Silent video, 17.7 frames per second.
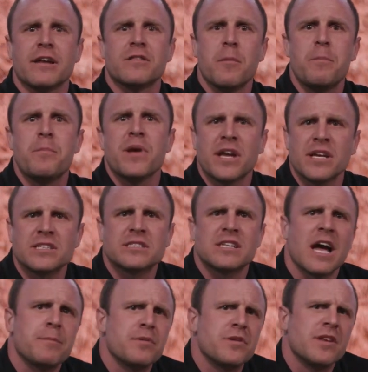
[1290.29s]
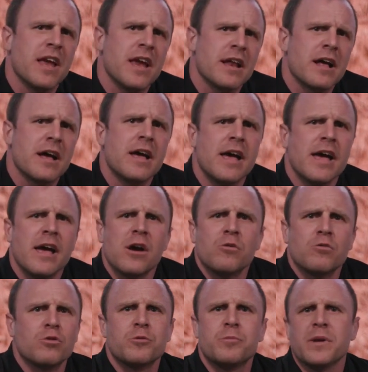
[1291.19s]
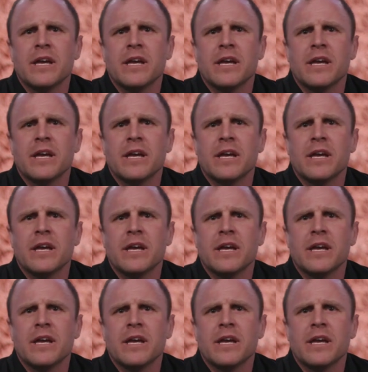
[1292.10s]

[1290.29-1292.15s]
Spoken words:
The biggest type of data would